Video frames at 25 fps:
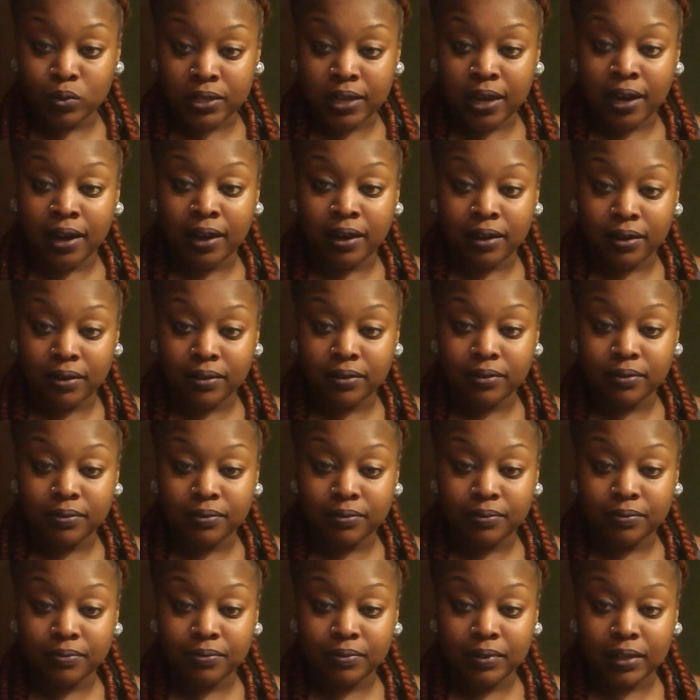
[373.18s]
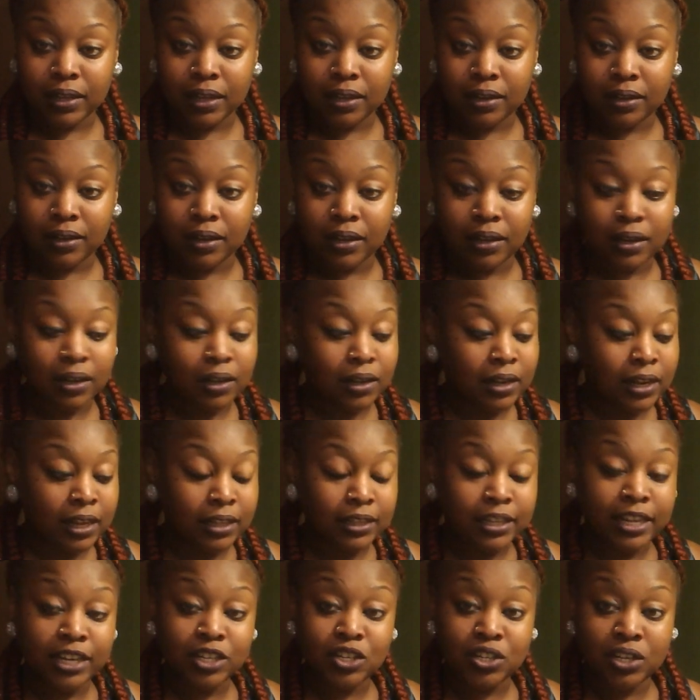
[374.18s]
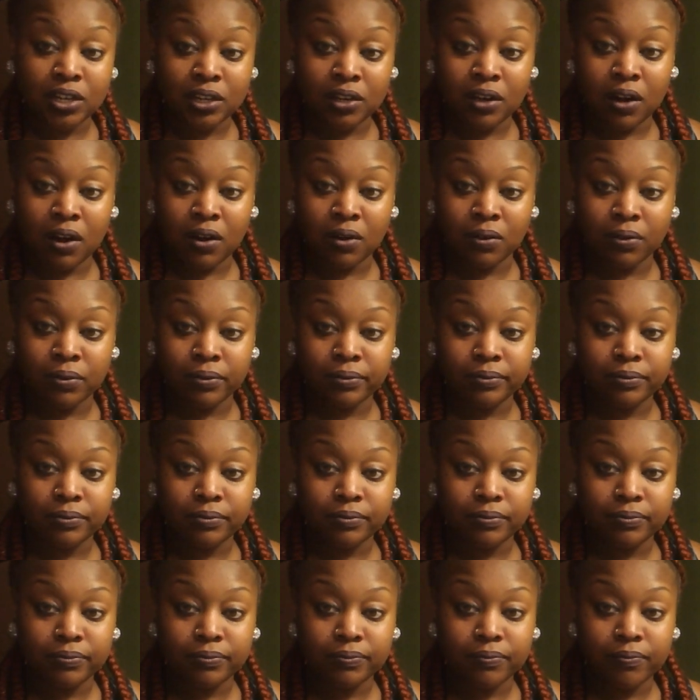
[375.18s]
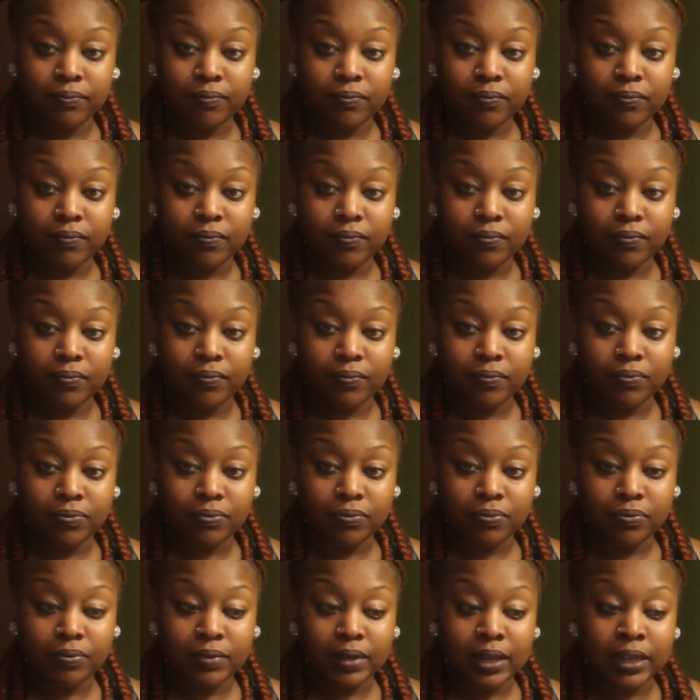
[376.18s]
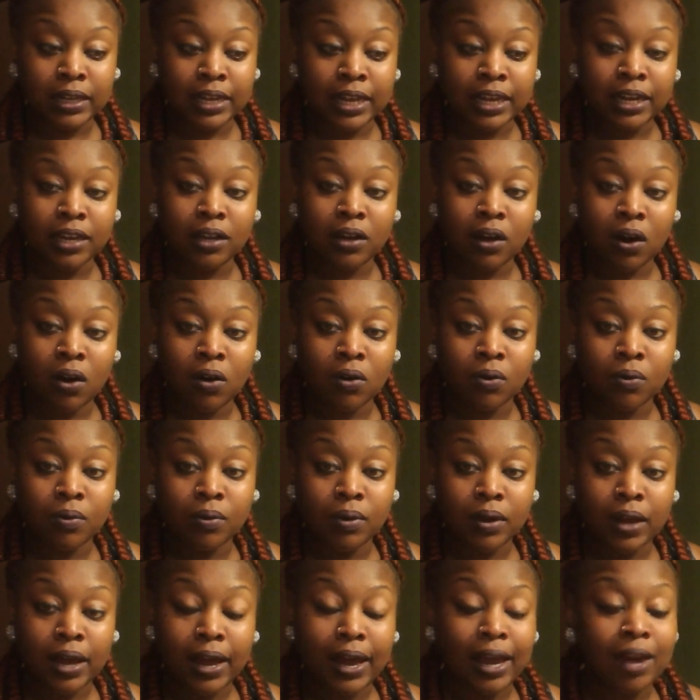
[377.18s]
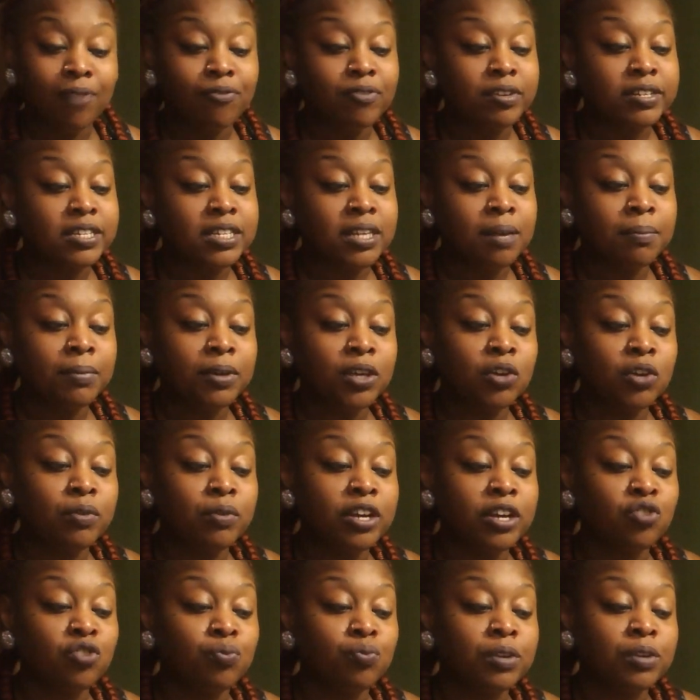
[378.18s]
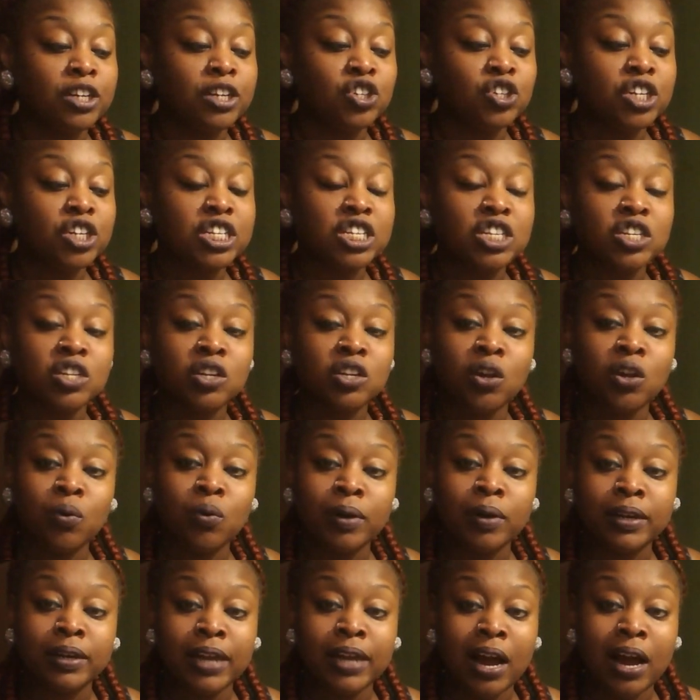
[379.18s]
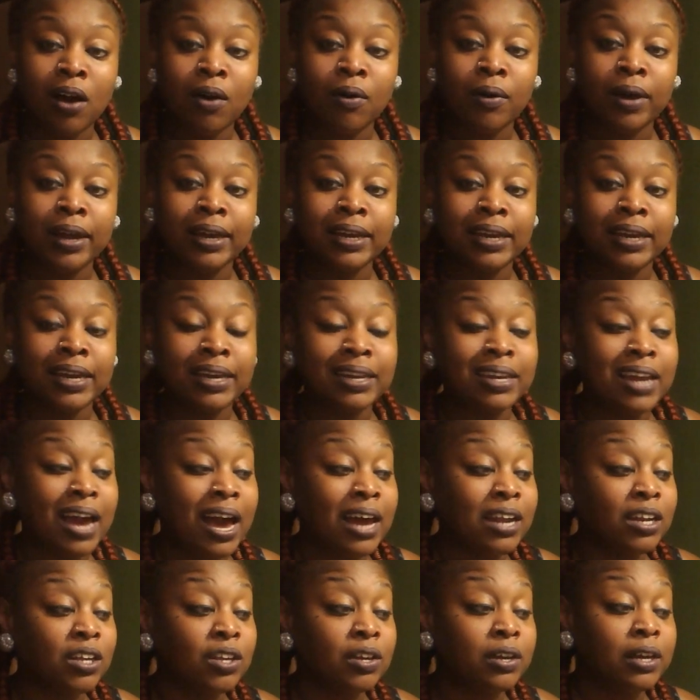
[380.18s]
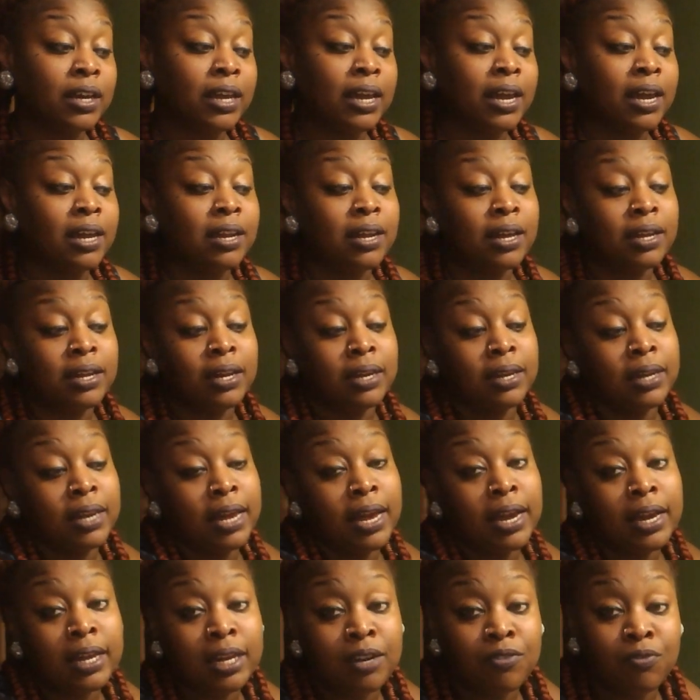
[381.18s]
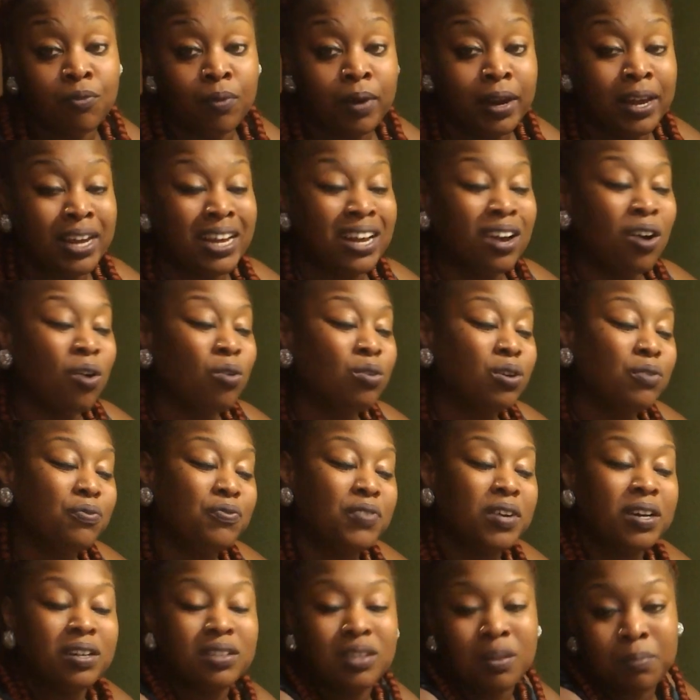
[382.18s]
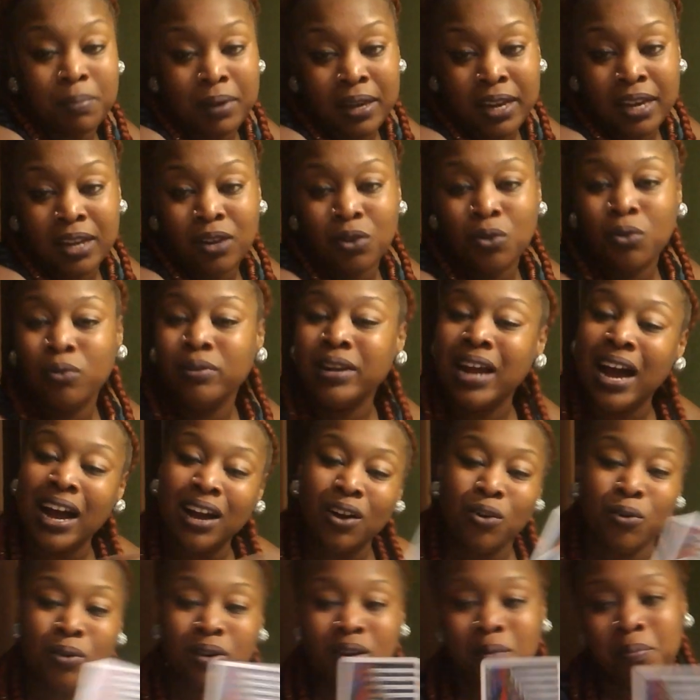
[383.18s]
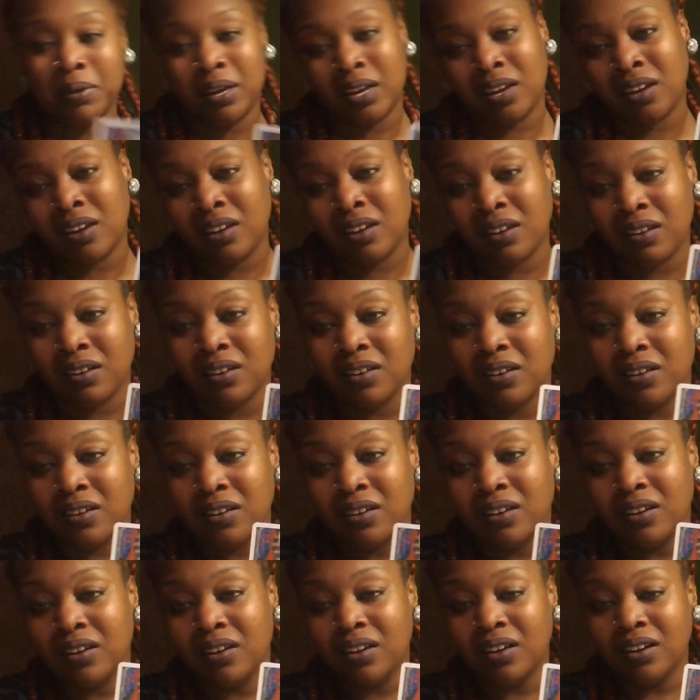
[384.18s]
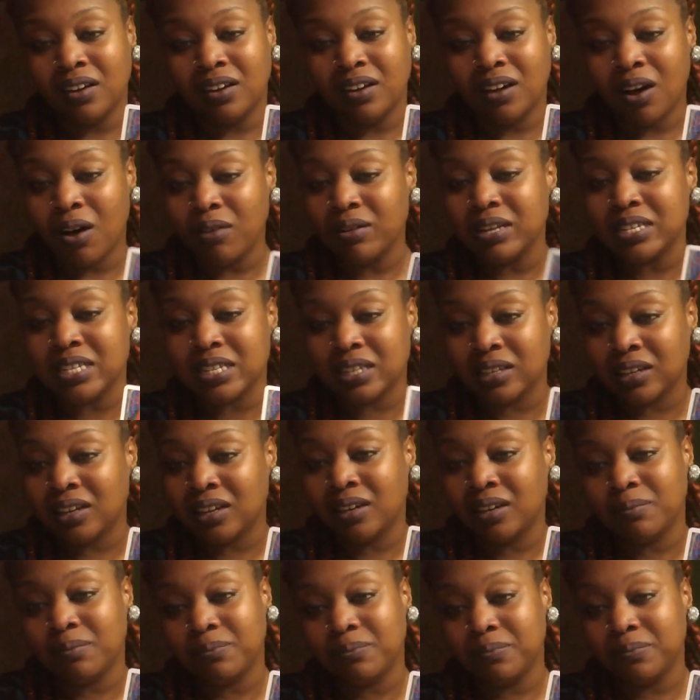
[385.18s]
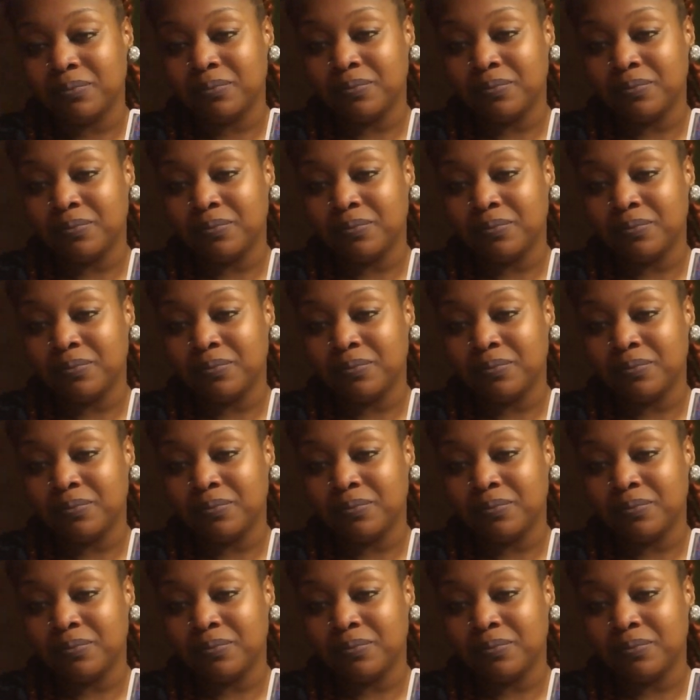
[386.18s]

sorry let that shit go let it go and for some of you, it's really just slowing down and getting out of your head in a negative way. Go to fuck the bed. Who not going to bed? Go to sleep.